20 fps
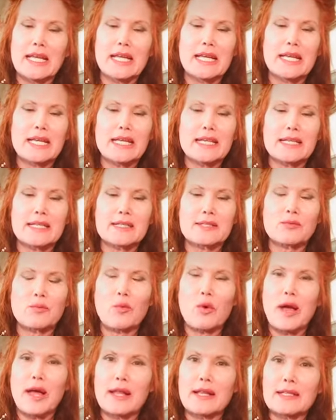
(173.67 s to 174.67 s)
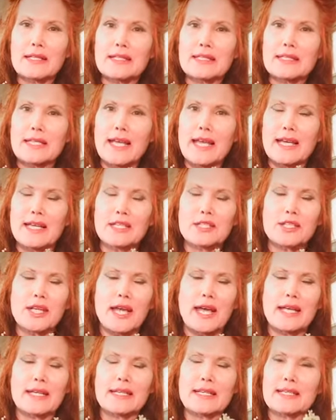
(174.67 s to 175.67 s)
It is wild sage
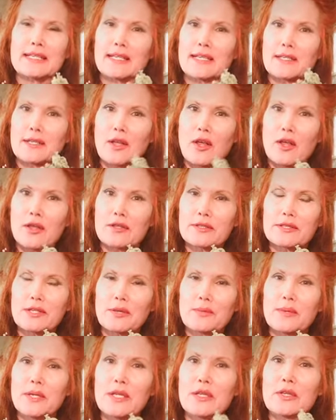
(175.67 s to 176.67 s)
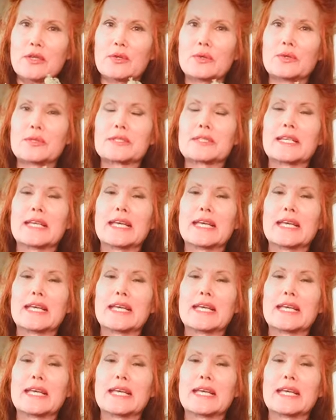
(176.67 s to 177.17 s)
and it can also be used